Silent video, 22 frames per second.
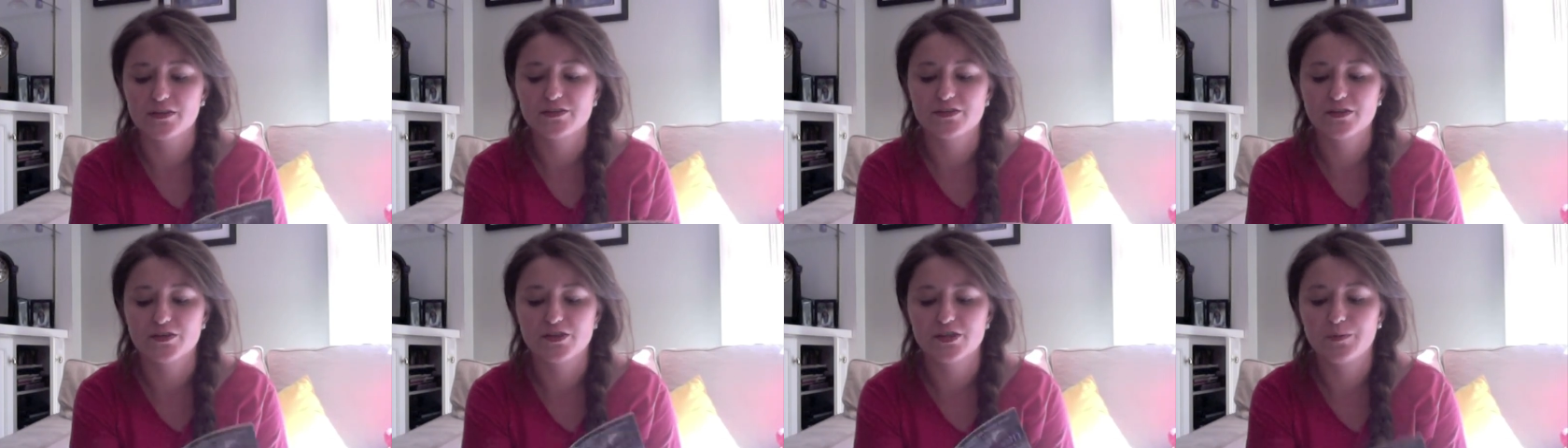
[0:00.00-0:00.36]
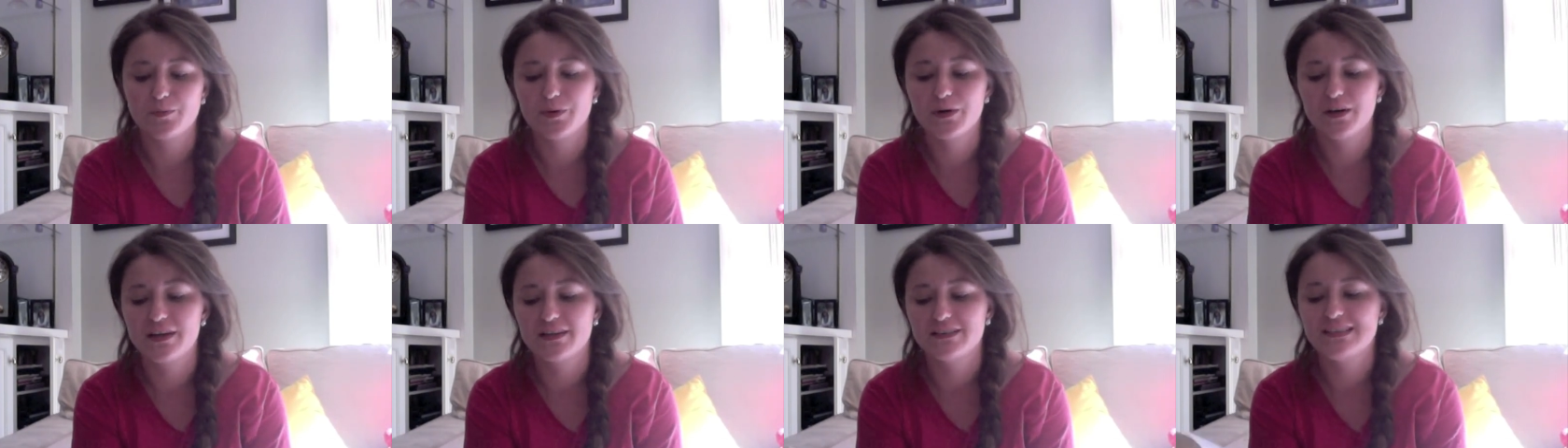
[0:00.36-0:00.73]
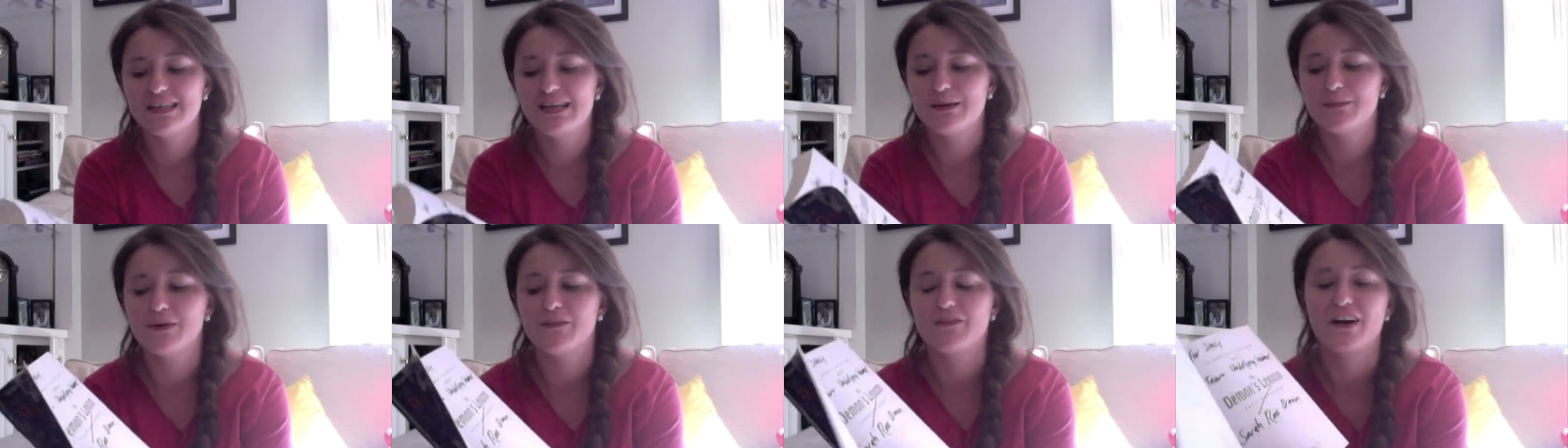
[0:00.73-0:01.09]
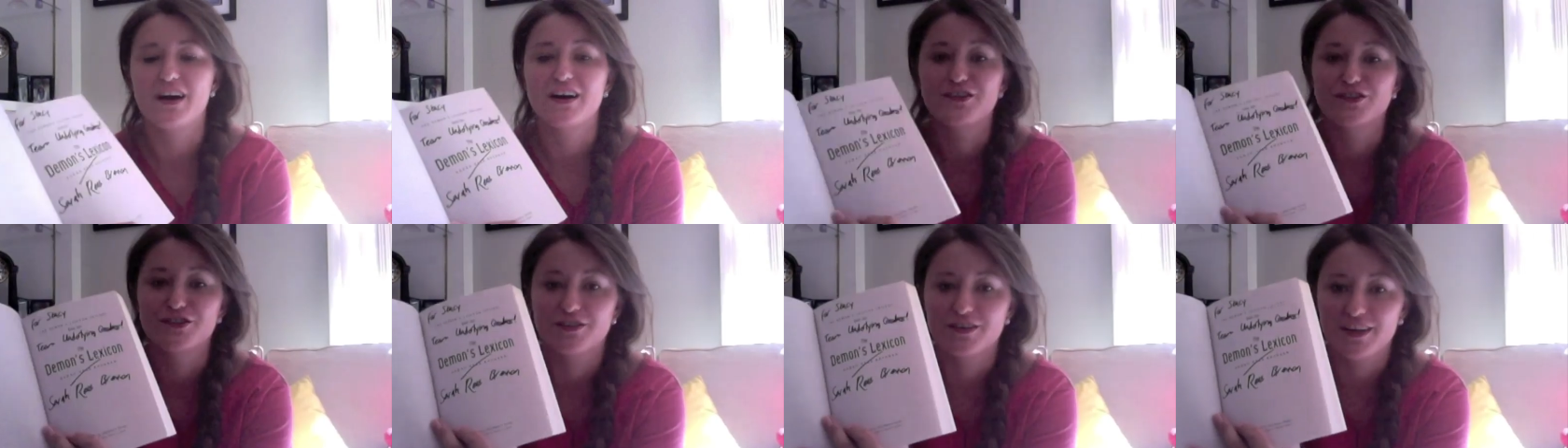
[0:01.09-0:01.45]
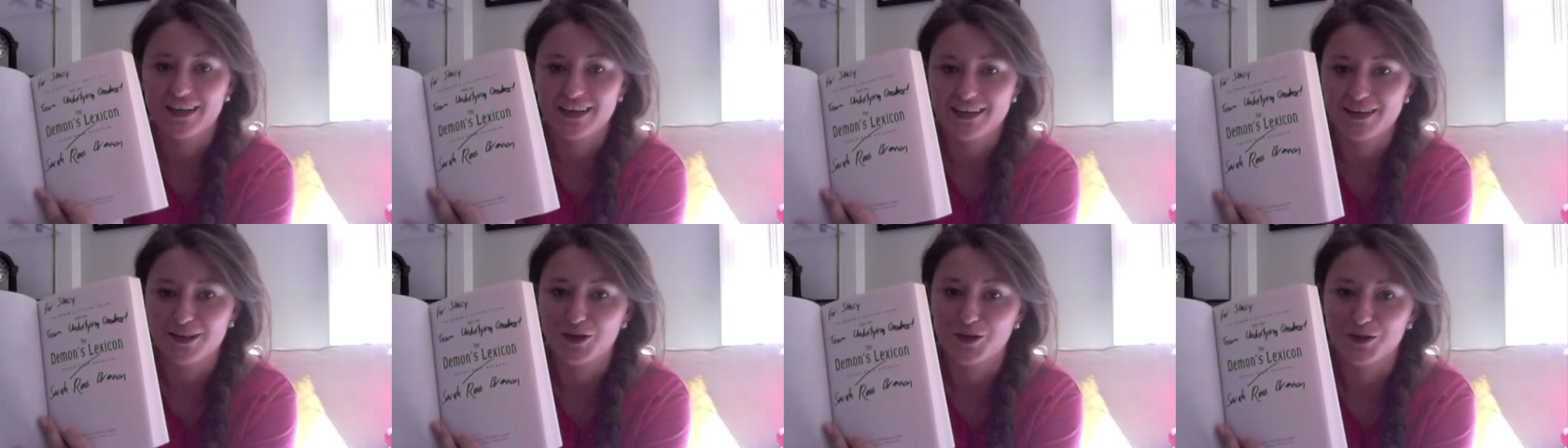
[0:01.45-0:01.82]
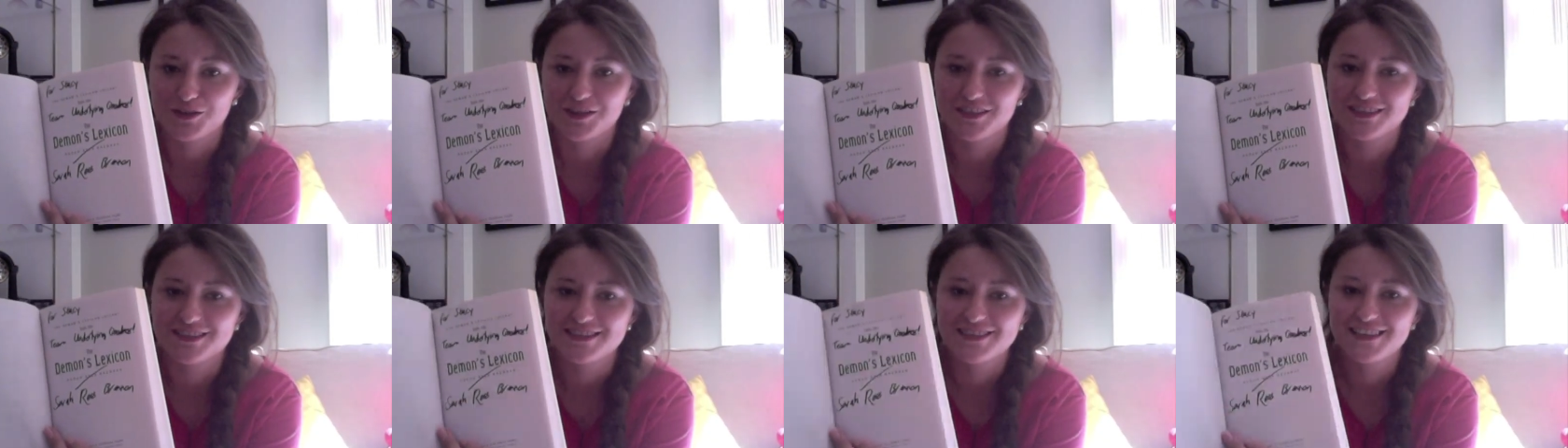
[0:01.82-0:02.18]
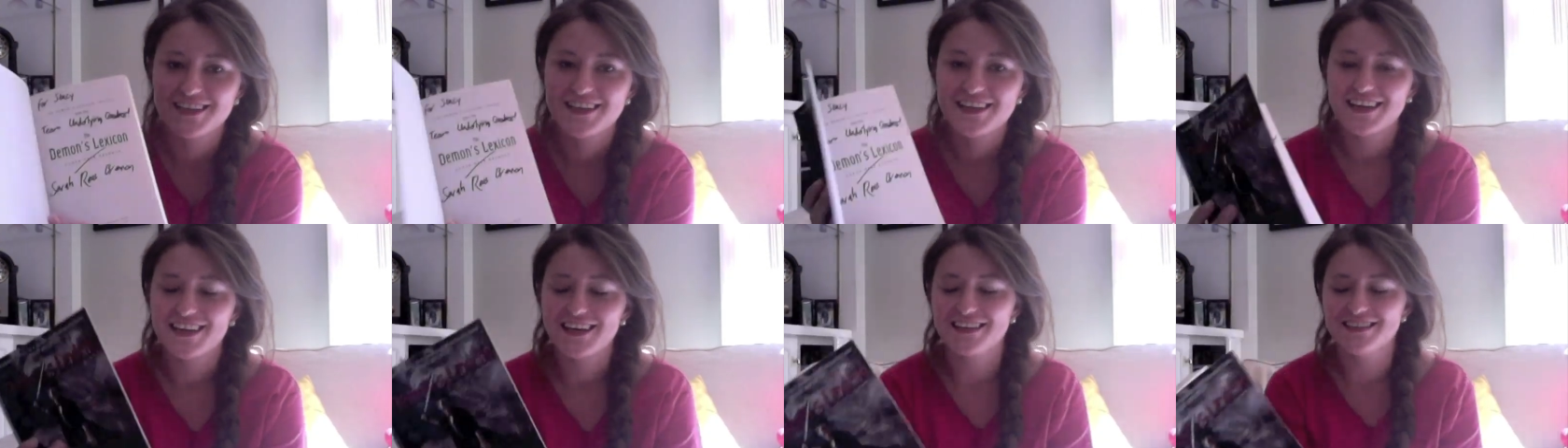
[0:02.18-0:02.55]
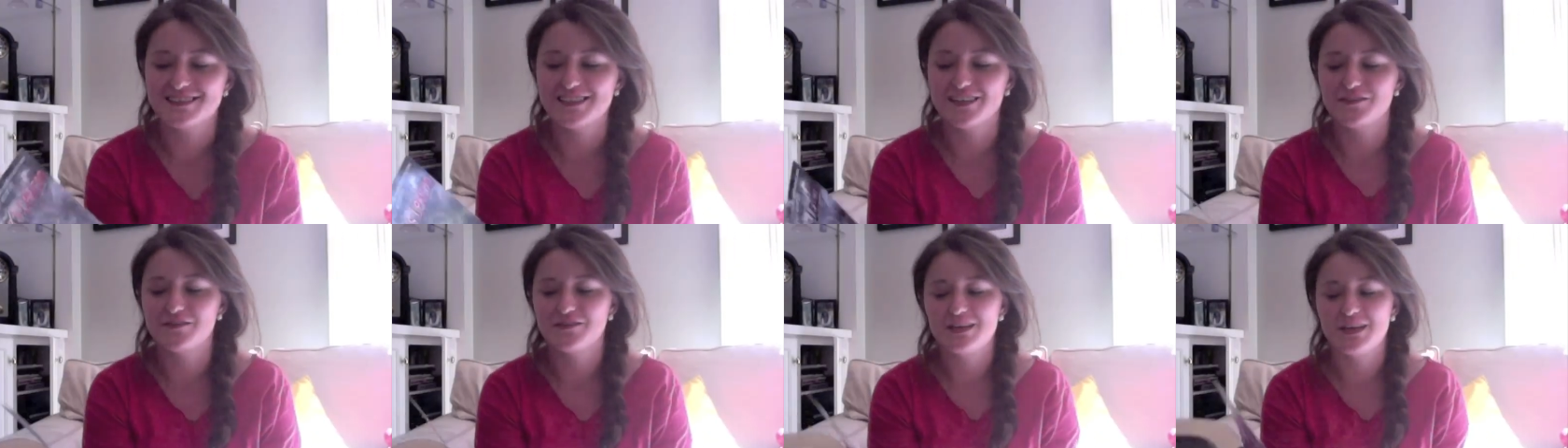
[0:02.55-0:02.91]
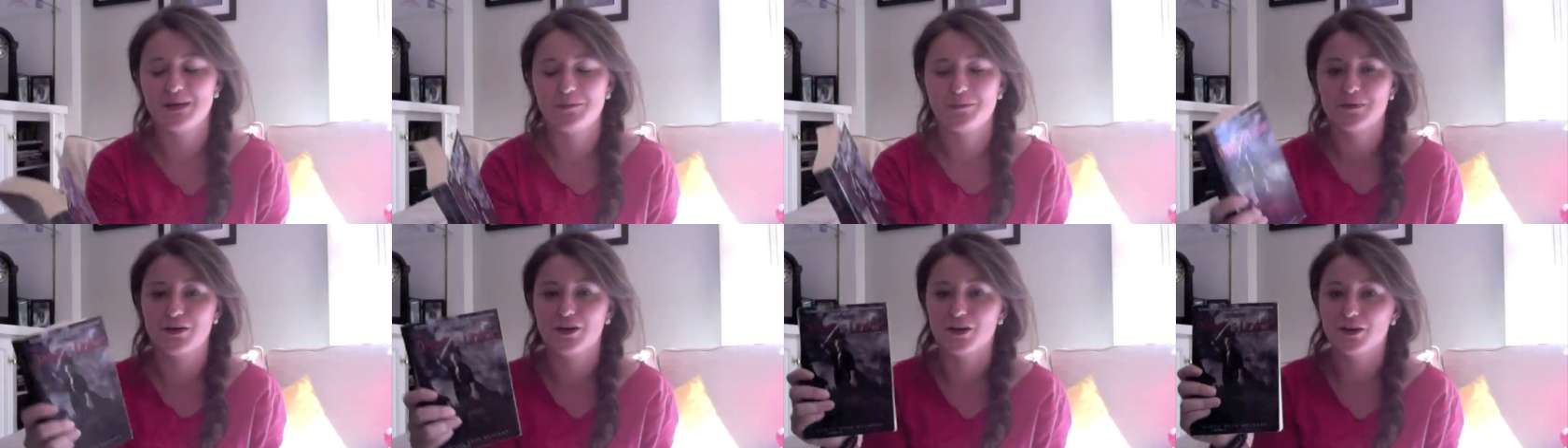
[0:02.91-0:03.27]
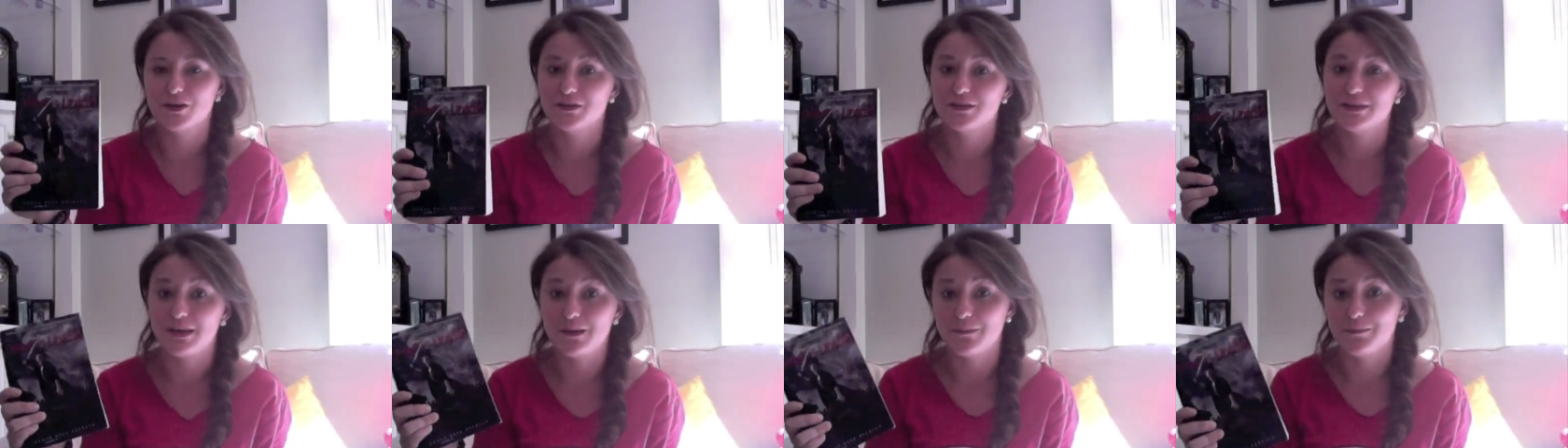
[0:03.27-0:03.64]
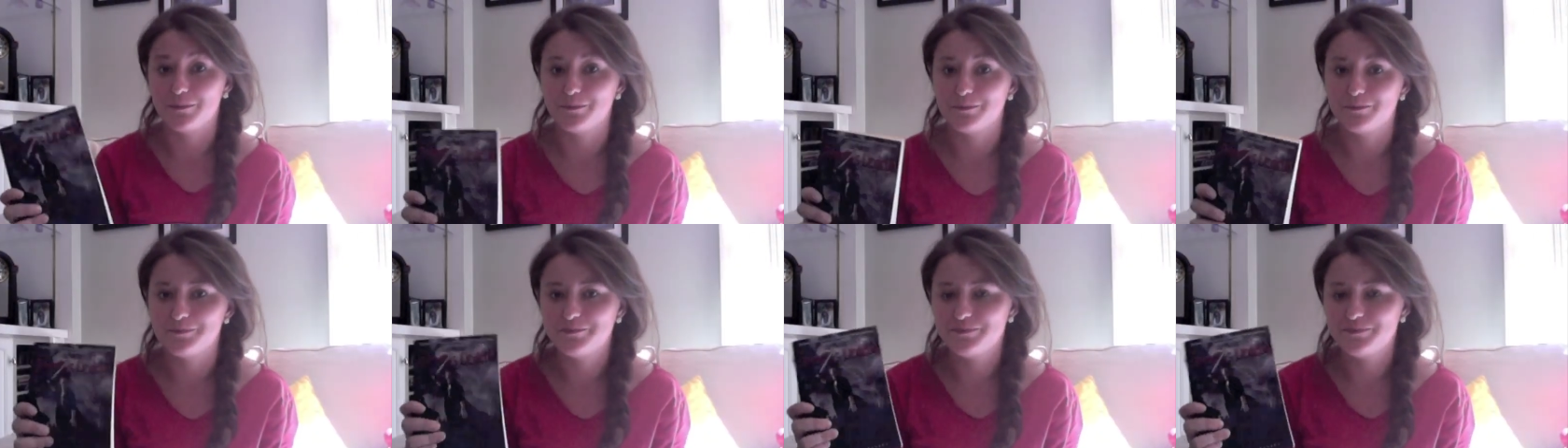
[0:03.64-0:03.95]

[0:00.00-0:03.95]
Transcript: So she put team of underlying goodness instead of team good, team